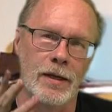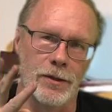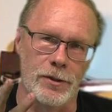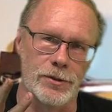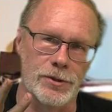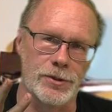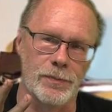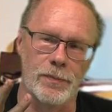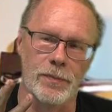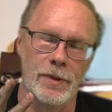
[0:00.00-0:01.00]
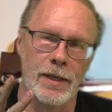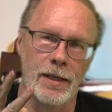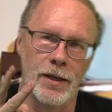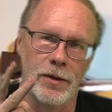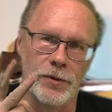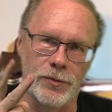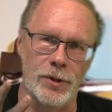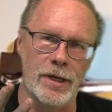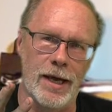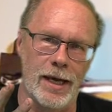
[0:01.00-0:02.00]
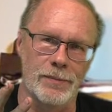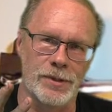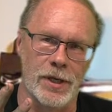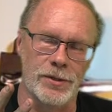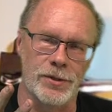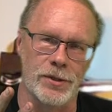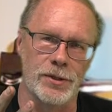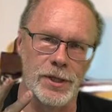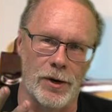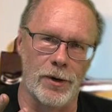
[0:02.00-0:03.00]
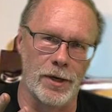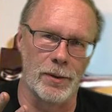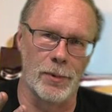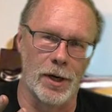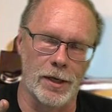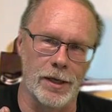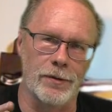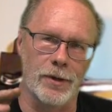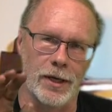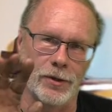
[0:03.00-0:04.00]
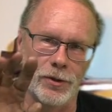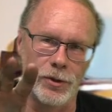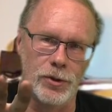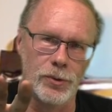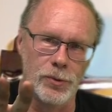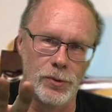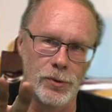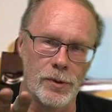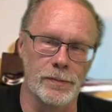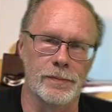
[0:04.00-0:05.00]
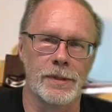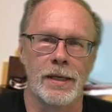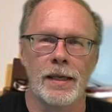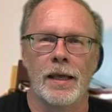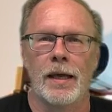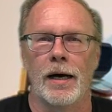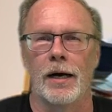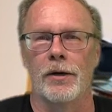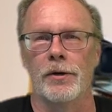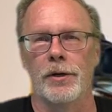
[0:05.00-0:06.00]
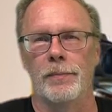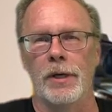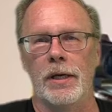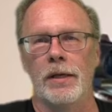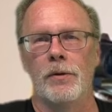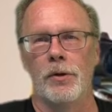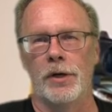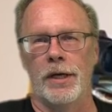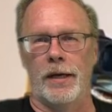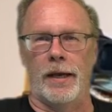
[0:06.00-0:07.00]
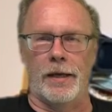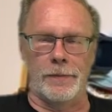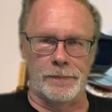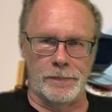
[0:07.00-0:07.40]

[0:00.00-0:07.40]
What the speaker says: There's three cam sensors out on the market that you are going to be looking at.